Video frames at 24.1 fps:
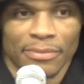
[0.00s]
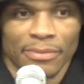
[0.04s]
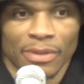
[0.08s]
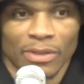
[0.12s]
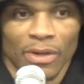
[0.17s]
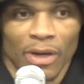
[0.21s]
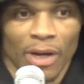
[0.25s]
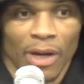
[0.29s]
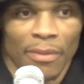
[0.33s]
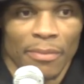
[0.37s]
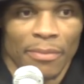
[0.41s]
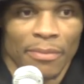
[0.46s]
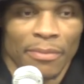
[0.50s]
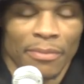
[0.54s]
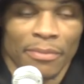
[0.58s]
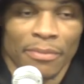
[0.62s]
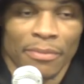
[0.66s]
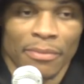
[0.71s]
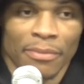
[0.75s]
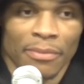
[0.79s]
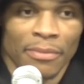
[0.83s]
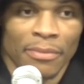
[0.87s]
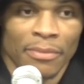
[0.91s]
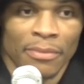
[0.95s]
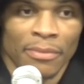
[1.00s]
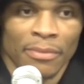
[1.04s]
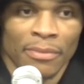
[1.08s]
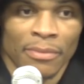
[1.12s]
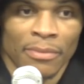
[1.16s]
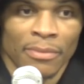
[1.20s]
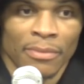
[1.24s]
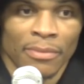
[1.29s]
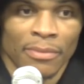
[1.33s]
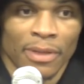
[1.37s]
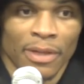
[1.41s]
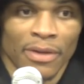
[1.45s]
You know, I'm,
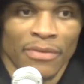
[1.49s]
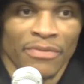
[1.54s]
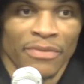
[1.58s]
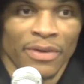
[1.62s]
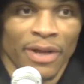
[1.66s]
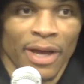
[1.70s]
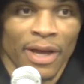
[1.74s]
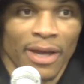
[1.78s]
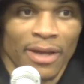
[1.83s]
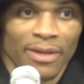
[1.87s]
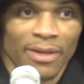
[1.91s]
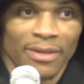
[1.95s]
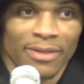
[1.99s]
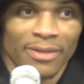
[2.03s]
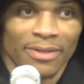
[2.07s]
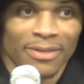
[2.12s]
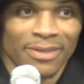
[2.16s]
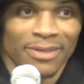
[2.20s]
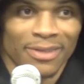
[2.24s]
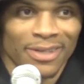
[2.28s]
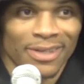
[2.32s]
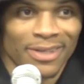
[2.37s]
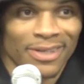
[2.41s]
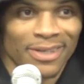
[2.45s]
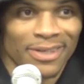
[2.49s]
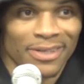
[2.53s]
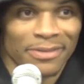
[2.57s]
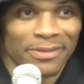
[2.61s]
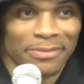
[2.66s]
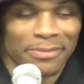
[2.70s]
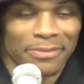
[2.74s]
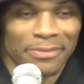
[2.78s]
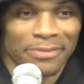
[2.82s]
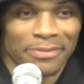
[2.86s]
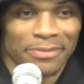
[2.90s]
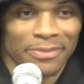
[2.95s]
if not, you
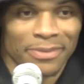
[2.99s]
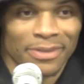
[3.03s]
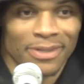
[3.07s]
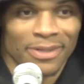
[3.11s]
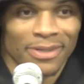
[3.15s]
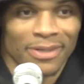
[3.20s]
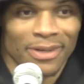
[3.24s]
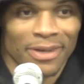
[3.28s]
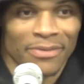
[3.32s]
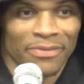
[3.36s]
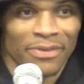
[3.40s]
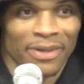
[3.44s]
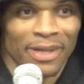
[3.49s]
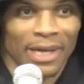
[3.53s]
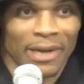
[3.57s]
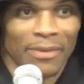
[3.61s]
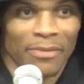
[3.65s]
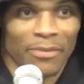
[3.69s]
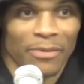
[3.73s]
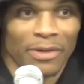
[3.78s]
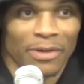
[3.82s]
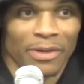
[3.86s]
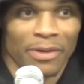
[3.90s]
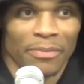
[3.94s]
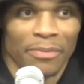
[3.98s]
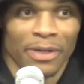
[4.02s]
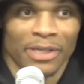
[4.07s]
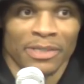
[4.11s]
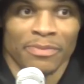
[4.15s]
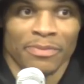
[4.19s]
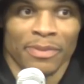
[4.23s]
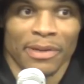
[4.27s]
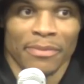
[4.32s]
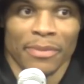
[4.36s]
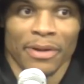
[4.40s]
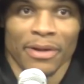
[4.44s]
know, I feel like I'm one of the
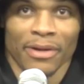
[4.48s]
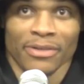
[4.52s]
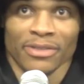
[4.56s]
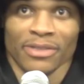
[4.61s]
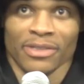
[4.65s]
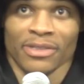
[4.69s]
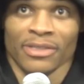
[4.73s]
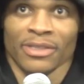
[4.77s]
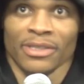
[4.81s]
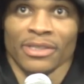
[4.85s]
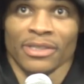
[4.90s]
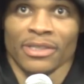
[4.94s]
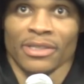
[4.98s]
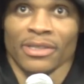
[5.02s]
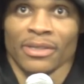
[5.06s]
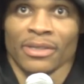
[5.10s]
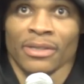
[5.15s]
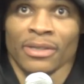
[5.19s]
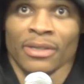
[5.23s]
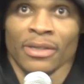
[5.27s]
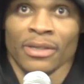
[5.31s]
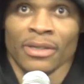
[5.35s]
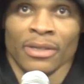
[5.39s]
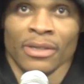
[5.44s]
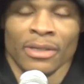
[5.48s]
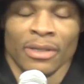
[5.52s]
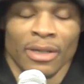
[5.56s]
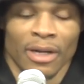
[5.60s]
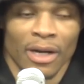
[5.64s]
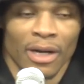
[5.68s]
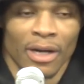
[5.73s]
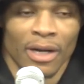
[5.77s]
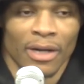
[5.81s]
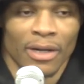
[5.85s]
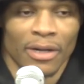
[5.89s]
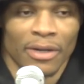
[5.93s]
best playmakers in this league,
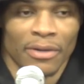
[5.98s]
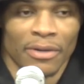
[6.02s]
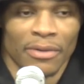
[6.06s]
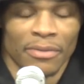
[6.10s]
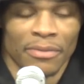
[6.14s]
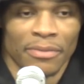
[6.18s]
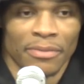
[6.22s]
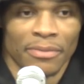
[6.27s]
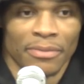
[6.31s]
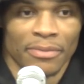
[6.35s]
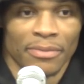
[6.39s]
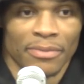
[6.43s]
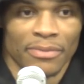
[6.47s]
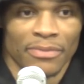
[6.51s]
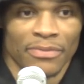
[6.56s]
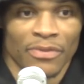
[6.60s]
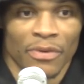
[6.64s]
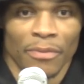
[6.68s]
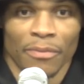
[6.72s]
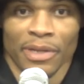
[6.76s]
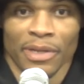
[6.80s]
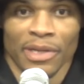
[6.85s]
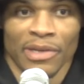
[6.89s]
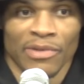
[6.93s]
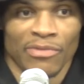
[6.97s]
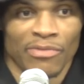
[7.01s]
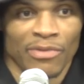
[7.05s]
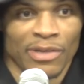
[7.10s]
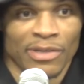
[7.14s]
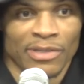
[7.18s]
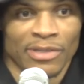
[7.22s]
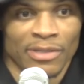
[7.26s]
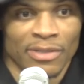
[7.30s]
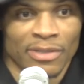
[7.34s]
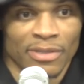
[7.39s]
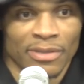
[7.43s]
for many
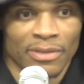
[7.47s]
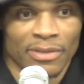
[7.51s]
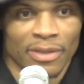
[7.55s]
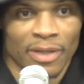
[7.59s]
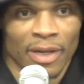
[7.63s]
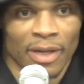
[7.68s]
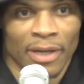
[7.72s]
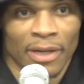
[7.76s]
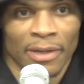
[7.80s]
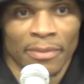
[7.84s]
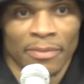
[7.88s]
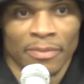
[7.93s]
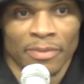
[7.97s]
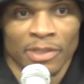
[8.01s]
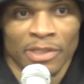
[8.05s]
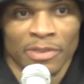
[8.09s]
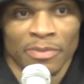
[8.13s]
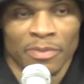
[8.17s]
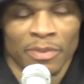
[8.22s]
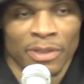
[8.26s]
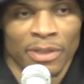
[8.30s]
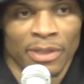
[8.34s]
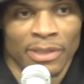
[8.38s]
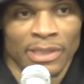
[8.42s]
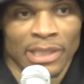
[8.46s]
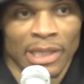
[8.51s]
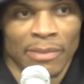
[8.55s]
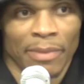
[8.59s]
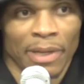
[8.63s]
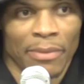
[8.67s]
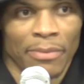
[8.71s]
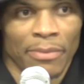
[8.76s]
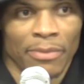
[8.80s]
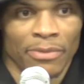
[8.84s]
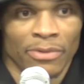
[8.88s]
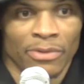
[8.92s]
reasons, just because
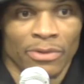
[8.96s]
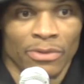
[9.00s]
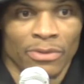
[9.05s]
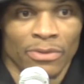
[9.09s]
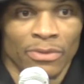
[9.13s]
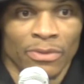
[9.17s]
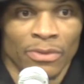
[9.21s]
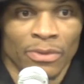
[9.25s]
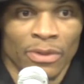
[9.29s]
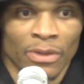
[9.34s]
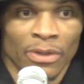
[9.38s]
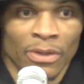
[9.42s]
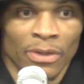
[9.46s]
I'm able to